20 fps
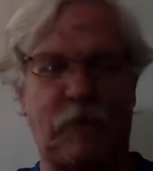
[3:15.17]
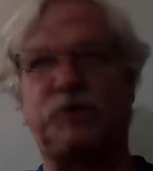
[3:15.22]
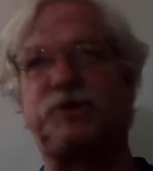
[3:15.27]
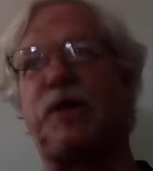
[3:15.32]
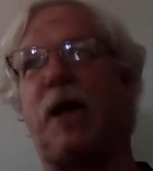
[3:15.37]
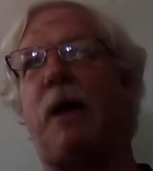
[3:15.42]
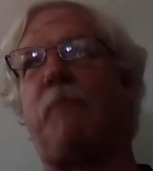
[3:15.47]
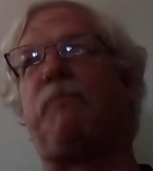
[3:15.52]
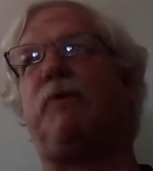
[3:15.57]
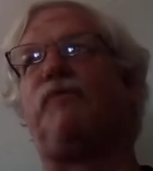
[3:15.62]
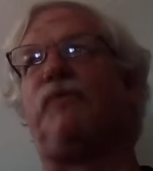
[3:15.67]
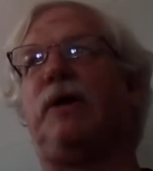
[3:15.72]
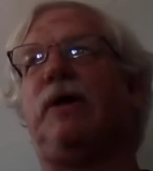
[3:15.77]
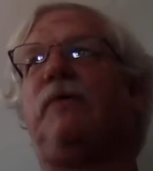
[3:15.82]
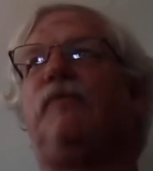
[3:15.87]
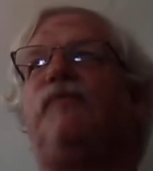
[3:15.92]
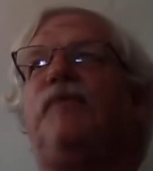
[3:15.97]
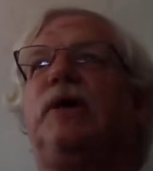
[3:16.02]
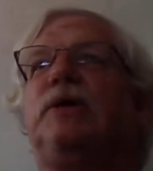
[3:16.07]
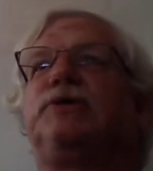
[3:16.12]
type of
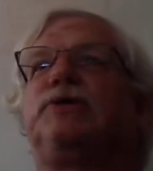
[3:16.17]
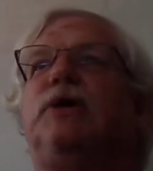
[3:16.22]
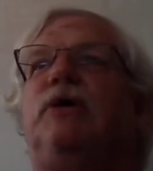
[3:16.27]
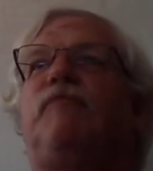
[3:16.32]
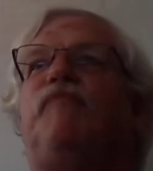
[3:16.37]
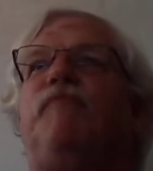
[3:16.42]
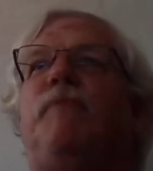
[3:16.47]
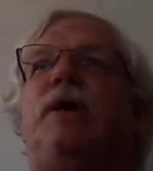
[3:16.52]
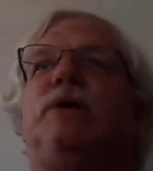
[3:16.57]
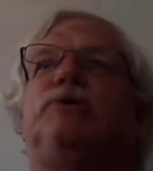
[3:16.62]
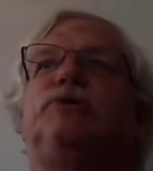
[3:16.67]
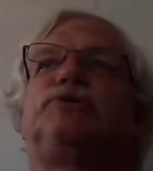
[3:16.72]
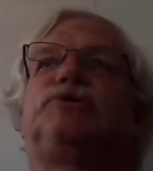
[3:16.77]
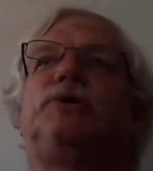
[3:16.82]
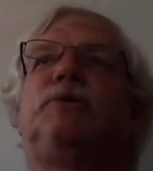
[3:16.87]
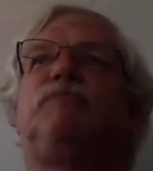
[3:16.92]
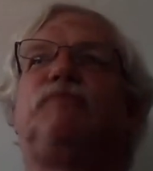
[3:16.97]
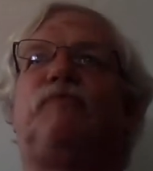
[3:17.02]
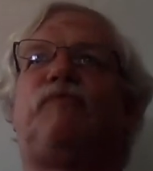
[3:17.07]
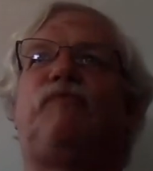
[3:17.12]
F, that's F major
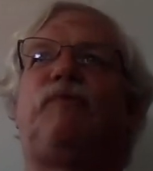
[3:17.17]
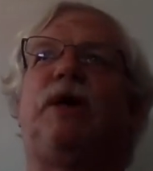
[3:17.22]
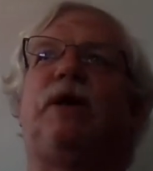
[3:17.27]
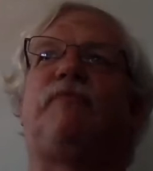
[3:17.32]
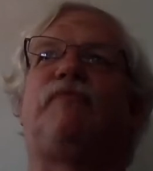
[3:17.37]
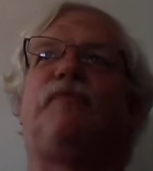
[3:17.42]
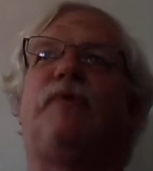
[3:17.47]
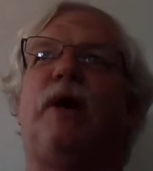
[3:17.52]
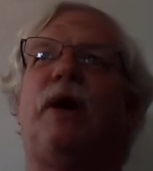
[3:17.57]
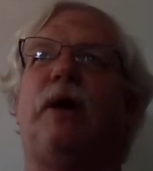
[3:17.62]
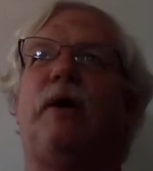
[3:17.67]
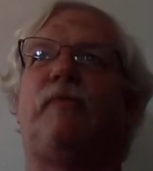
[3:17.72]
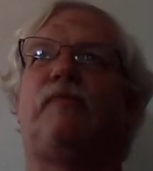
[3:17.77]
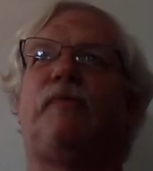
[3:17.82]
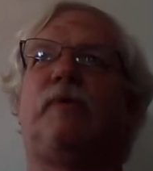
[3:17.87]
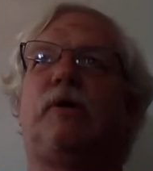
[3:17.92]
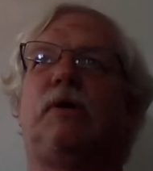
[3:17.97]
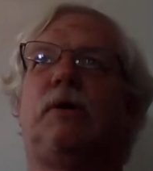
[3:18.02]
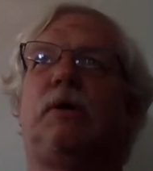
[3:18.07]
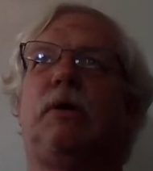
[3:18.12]
7 flat
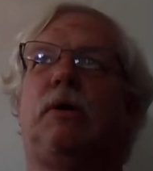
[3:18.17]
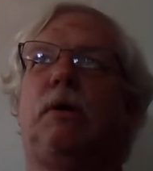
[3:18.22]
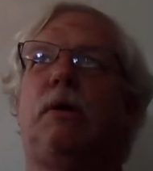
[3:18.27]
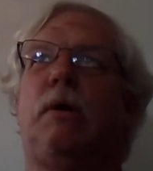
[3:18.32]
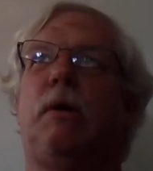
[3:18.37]
5.